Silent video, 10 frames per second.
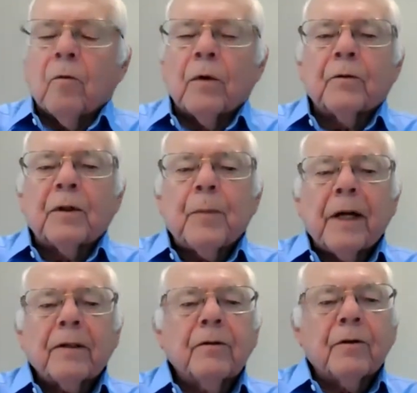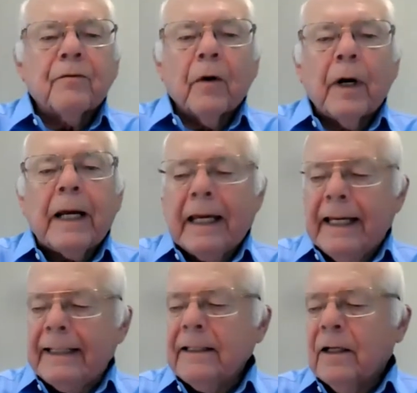With respect to deferring
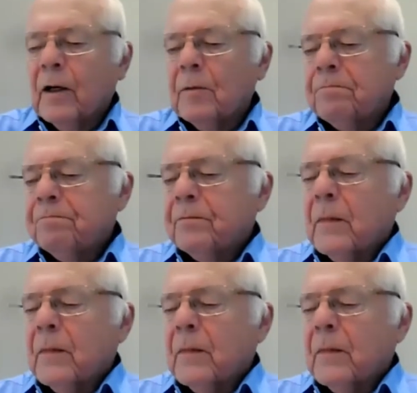income,